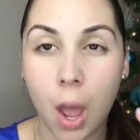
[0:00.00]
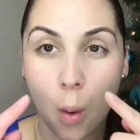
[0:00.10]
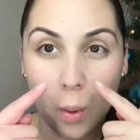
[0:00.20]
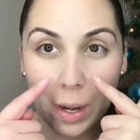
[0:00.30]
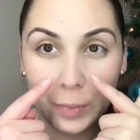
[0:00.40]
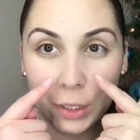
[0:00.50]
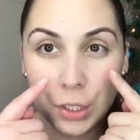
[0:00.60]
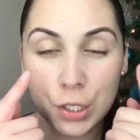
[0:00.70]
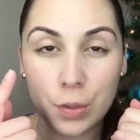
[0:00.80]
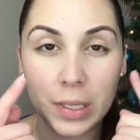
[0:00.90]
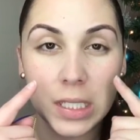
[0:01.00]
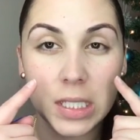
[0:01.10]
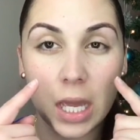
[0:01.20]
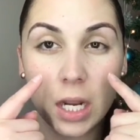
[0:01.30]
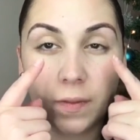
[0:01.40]
What I'm gonna do
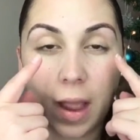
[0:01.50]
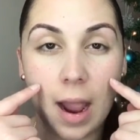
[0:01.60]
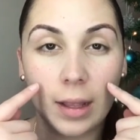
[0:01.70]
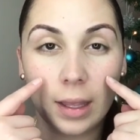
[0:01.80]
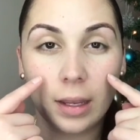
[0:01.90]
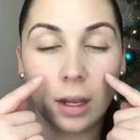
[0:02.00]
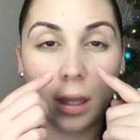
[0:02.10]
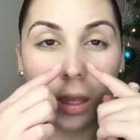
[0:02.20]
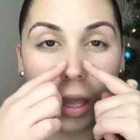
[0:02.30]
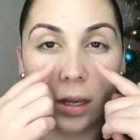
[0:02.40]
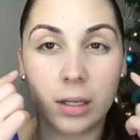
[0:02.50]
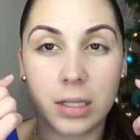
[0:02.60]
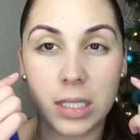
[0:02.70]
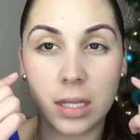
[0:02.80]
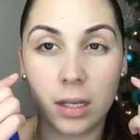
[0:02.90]
instead of highlighting and
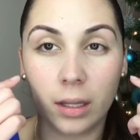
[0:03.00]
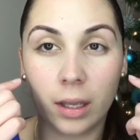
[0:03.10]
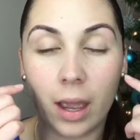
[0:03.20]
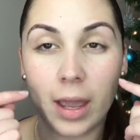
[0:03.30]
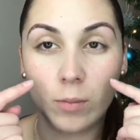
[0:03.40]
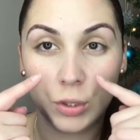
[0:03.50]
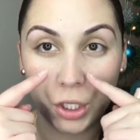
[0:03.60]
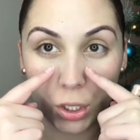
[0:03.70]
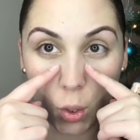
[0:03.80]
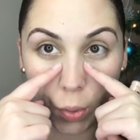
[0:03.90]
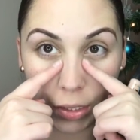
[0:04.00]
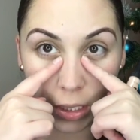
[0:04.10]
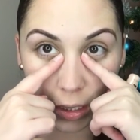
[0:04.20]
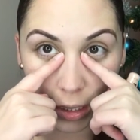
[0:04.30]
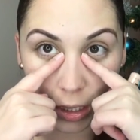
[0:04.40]
concealing, I am just going
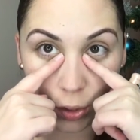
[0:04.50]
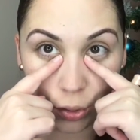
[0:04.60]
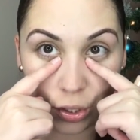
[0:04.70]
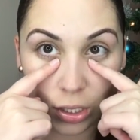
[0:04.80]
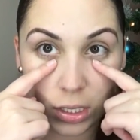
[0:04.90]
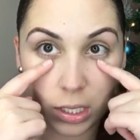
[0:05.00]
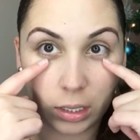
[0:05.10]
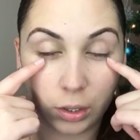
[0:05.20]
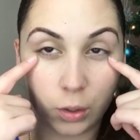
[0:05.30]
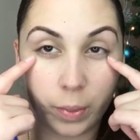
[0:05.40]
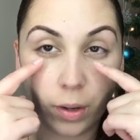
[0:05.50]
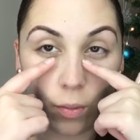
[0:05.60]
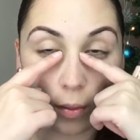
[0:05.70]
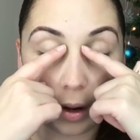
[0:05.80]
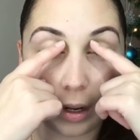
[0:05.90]
to conceal just a little bit
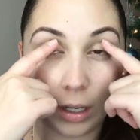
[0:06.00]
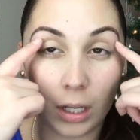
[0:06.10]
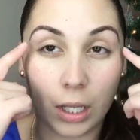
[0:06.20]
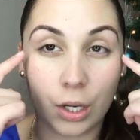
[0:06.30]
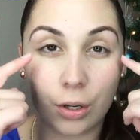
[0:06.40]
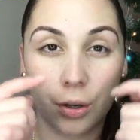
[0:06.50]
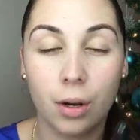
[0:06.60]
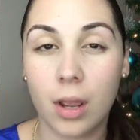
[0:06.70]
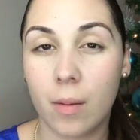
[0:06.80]
right here.